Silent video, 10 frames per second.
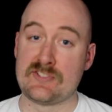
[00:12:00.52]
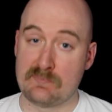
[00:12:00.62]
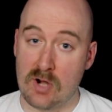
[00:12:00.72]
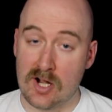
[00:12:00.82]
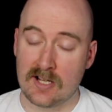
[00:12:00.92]

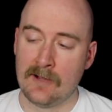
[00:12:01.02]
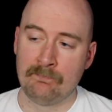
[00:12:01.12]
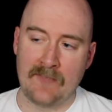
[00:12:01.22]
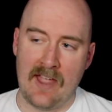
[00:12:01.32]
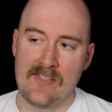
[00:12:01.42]
spark,
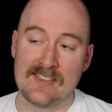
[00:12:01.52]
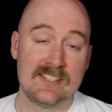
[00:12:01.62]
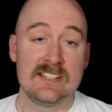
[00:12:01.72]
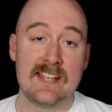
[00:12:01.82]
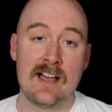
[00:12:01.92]
and then
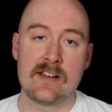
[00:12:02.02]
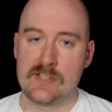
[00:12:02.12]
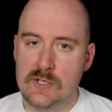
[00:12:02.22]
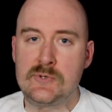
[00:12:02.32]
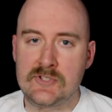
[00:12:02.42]
Liliana
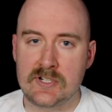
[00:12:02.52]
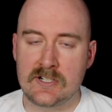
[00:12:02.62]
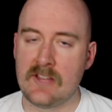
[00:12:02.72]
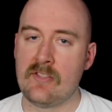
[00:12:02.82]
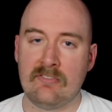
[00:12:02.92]
used
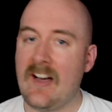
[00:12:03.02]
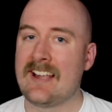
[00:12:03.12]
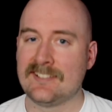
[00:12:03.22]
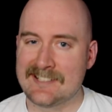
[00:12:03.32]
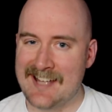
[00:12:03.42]
her in the
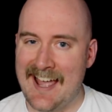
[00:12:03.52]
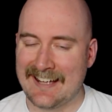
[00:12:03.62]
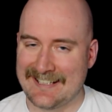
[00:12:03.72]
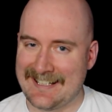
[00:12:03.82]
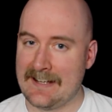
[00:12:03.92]
final
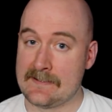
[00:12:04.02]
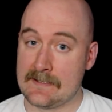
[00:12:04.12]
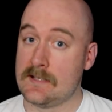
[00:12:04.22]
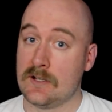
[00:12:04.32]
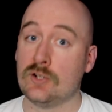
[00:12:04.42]
attack
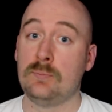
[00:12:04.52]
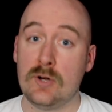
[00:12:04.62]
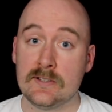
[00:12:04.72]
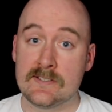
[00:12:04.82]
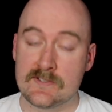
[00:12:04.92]
against Nicol
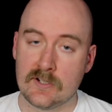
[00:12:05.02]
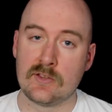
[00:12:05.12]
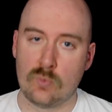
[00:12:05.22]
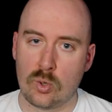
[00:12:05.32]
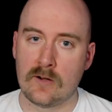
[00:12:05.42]
Bolas
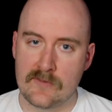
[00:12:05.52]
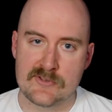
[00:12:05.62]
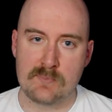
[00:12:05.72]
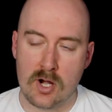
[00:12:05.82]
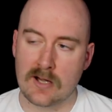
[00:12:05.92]
during the War of the
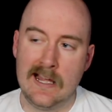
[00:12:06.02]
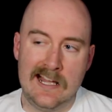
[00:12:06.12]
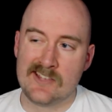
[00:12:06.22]
Spark,